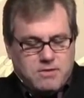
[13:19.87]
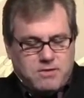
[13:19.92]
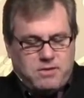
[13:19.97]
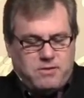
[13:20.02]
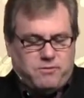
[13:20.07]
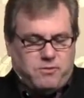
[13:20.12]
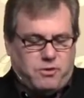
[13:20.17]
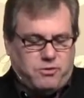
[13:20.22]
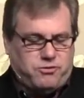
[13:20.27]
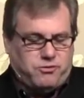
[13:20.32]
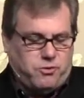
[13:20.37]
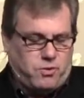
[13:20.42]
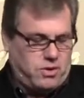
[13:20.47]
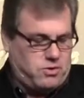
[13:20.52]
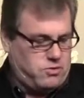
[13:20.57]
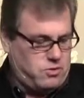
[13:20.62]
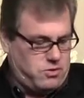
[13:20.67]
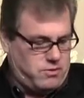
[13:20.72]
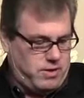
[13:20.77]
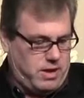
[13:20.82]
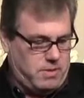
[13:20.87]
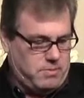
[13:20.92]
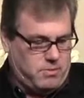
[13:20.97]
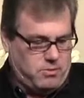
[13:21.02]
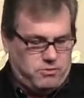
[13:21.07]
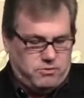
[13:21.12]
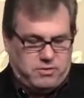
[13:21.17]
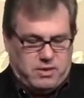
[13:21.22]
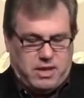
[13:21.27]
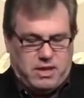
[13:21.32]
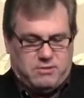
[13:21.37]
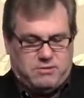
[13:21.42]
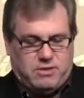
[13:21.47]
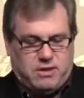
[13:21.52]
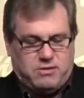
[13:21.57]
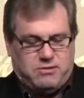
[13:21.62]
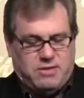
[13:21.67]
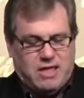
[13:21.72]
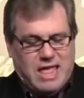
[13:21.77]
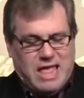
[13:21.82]
verse 22 of Hebrews 10
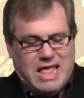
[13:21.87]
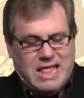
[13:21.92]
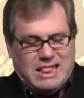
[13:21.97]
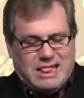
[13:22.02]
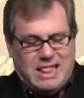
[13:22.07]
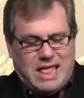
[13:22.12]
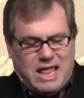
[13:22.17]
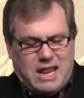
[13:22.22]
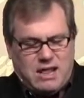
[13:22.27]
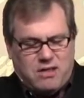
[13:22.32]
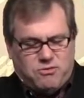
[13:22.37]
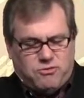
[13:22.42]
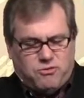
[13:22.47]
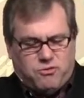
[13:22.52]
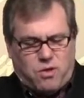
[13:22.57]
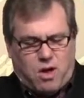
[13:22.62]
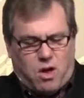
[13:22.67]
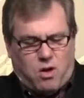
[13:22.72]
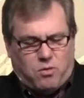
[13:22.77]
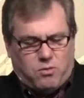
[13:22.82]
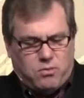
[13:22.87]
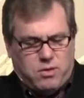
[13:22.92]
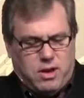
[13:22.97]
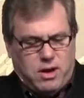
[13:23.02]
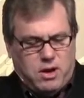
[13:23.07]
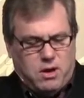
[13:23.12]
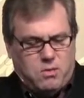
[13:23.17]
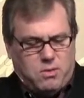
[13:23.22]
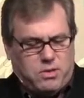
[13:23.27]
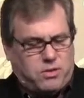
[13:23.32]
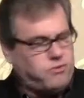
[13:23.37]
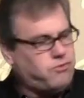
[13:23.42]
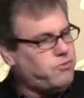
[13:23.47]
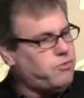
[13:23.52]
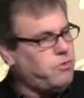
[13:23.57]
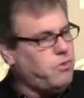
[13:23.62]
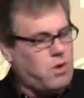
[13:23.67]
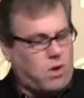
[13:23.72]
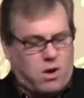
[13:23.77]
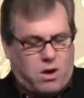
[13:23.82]
says, Let us draw near with a
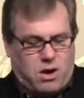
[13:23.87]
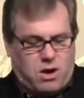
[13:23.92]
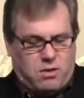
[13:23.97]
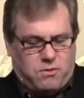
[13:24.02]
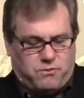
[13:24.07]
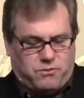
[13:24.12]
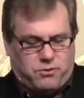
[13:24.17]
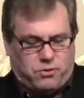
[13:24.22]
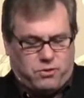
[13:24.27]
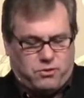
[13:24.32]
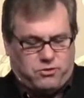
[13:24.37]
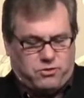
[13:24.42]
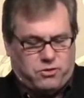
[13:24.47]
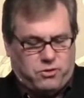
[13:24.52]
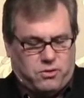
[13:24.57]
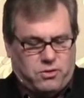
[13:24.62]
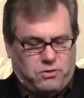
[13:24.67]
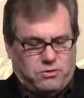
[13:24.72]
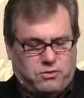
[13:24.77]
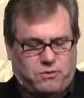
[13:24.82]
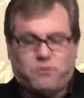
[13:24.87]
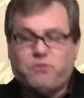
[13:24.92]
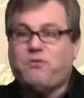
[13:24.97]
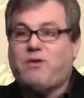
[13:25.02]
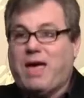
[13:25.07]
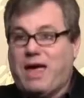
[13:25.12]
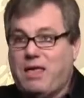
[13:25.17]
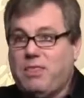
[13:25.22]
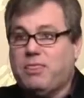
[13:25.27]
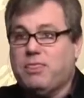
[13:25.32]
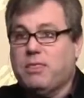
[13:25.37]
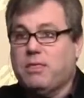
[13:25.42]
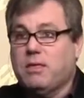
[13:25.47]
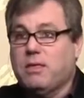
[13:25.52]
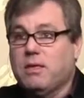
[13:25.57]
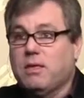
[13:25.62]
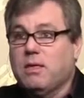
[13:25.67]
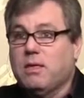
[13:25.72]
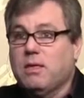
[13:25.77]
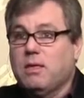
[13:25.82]
true heart and full assurance of faith.
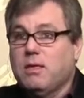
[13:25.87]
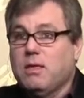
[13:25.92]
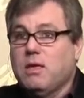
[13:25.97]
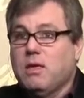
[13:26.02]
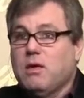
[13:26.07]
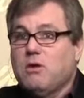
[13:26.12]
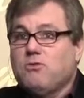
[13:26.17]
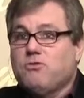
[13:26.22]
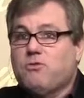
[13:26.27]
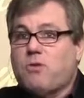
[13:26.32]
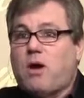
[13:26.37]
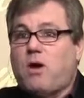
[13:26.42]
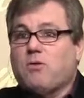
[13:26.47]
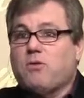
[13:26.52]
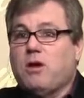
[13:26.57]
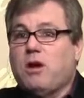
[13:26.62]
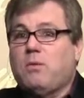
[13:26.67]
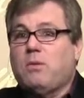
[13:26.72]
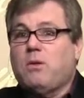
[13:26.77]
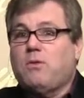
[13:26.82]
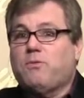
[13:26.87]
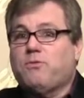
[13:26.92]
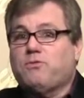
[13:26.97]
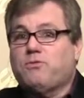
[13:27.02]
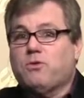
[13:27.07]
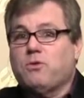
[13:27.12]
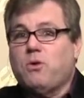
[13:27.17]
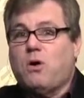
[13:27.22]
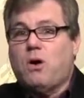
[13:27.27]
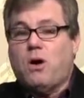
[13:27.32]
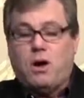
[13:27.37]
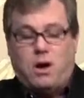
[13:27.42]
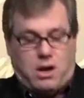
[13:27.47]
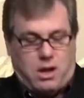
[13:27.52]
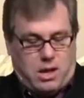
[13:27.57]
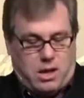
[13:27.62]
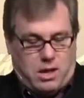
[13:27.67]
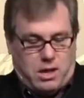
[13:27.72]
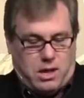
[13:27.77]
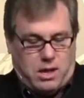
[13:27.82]
Draw near with a true heart,
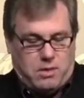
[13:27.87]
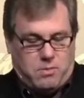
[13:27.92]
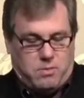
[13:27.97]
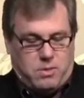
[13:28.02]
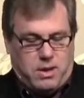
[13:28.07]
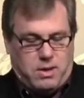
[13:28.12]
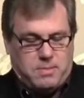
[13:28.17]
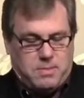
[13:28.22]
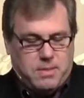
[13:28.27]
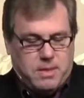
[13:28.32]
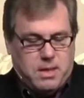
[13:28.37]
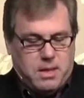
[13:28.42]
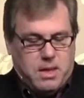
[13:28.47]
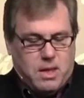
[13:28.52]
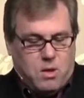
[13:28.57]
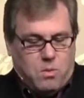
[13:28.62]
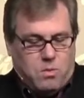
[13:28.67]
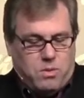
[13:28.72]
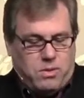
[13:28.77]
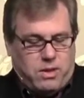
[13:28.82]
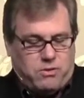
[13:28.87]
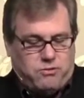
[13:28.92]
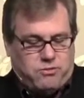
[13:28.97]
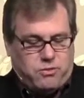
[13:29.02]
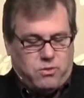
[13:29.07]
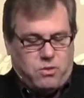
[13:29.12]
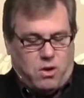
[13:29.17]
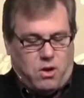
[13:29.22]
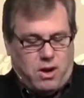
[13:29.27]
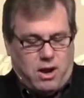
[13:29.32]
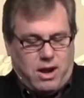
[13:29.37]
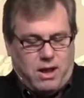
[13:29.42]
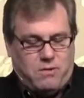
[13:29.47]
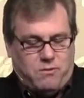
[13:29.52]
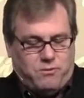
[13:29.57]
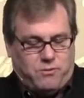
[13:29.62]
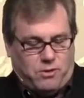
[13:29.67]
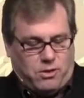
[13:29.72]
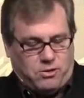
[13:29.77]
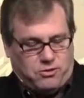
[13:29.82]
a, a, a what? With a true heart
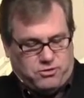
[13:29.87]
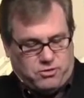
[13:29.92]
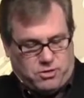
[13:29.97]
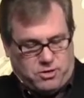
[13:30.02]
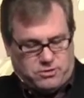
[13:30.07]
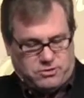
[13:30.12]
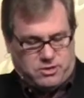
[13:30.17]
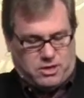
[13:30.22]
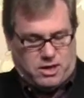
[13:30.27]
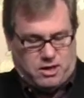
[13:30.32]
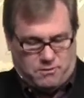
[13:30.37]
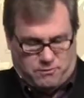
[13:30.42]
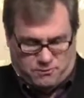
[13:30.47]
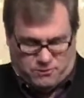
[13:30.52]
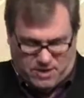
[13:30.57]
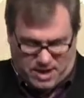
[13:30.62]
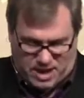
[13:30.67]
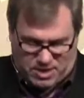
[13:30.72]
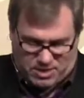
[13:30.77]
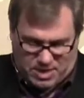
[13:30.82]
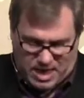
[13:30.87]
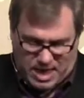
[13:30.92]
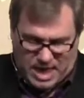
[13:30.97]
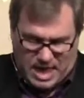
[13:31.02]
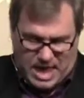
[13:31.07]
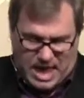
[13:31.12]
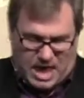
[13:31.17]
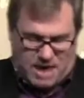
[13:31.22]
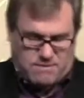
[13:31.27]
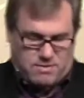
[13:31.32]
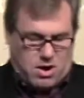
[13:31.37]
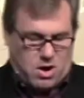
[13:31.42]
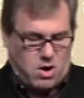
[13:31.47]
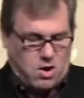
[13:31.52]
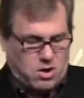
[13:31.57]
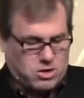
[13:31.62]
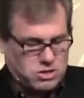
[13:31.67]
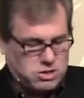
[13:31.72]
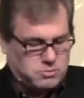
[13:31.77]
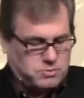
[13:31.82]
and full assurance of faith, having our
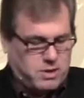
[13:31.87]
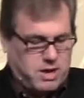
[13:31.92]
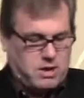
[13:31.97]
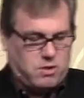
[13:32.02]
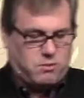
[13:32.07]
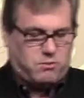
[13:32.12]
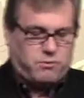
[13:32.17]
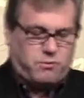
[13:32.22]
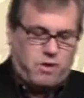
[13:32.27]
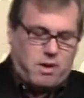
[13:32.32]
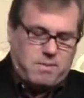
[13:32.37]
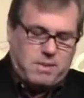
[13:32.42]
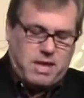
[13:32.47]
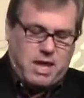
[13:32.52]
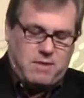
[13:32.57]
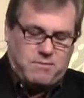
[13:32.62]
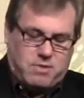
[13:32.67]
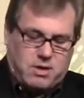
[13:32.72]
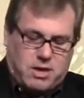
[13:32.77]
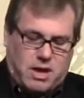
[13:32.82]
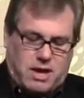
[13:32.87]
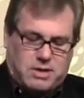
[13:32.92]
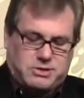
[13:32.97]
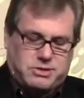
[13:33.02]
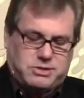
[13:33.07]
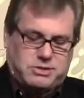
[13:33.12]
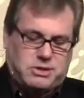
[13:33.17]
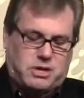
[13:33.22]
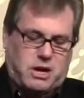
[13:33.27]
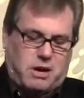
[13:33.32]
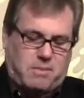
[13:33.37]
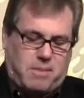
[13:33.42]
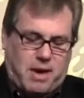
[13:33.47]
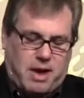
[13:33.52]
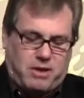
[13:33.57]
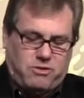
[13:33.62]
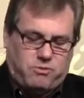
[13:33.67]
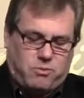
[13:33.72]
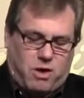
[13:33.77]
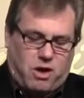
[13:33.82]
hearts sprinkled from an evil conscience and our
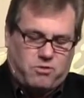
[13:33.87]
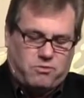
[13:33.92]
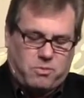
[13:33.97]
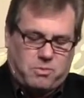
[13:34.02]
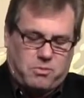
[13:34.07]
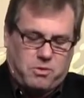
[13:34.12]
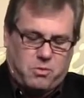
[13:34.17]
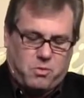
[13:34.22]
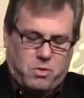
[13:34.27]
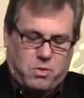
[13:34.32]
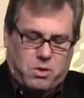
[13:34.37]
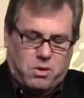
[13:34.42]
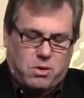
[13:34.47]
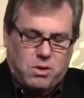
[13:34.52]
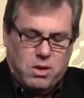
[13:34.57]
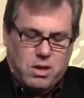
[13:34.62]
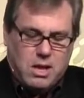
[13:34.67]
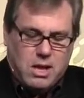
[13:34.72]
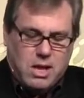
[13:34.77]
bodies washed with pure water.